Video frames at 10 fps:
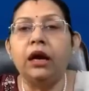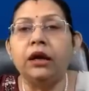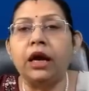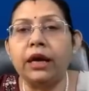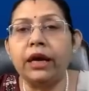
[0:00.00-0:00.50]

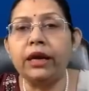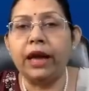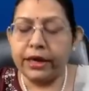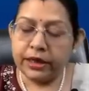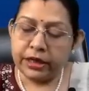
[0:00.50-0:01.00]
Now, again,
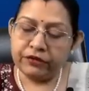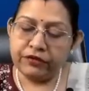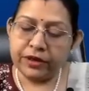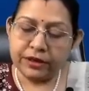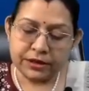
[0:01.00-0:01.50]

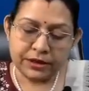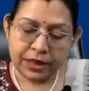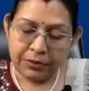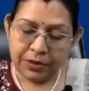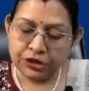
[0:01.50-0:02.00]
identify this
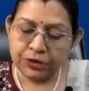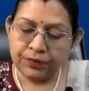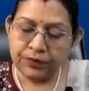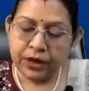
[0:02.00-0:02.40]
image.